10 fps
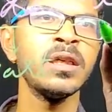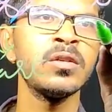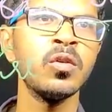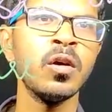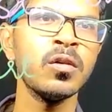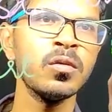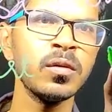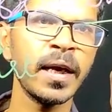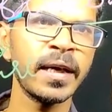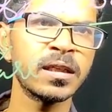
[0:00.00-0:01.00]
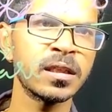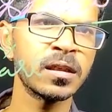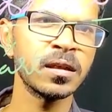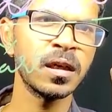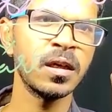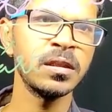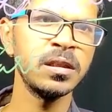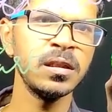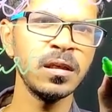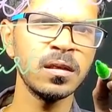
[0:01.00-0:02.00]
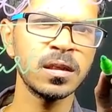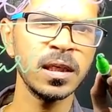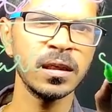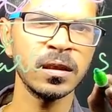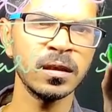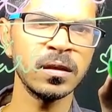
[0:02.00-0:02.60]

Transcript: you all know that. Logy is study.